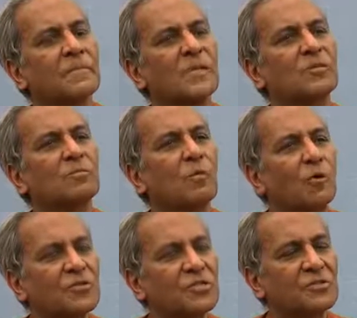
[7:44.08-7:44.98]
This
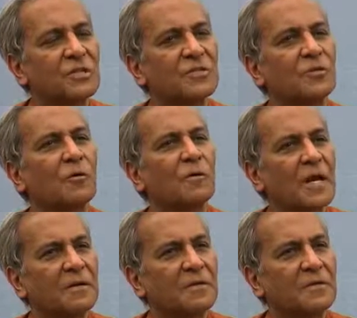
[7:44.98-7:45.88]
monstrous,
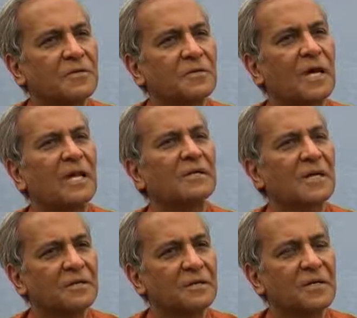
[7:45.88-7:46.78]
horrendous,
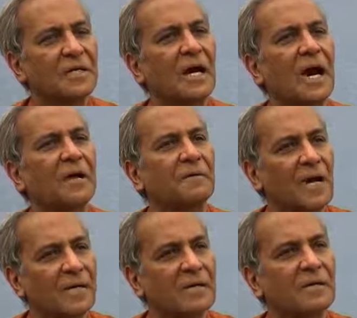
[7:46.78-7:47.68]
hereditary,
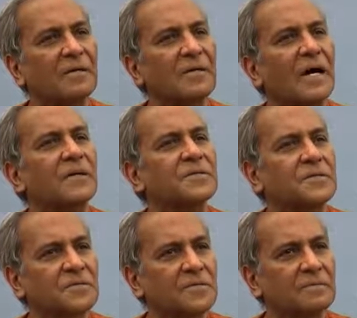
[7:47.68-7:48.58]
hierarchical caste
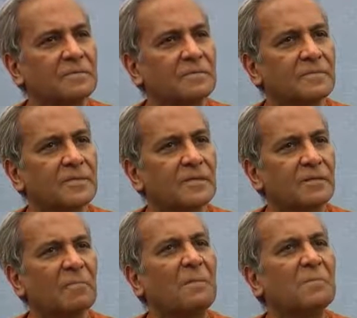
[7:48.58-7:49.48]
system.
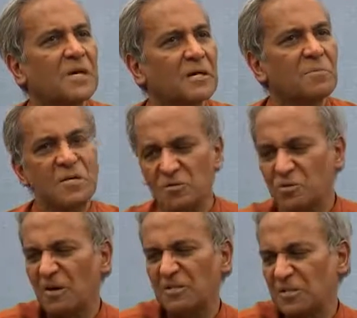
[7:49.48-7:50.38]
By mere birth,
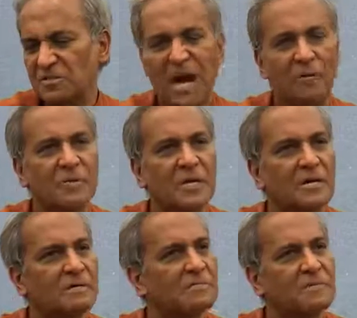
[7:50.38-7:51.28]
you are just down
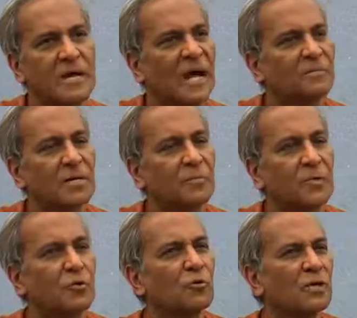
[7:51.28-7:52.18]
there. I'll thump
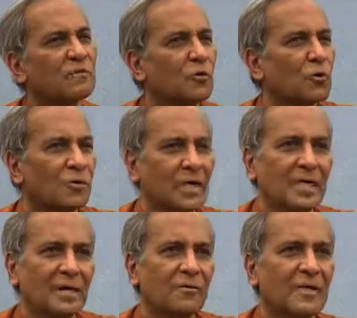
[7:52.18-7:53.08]
you. Look, if you go to
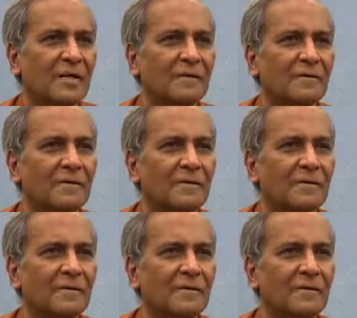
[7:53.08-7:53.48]
India today,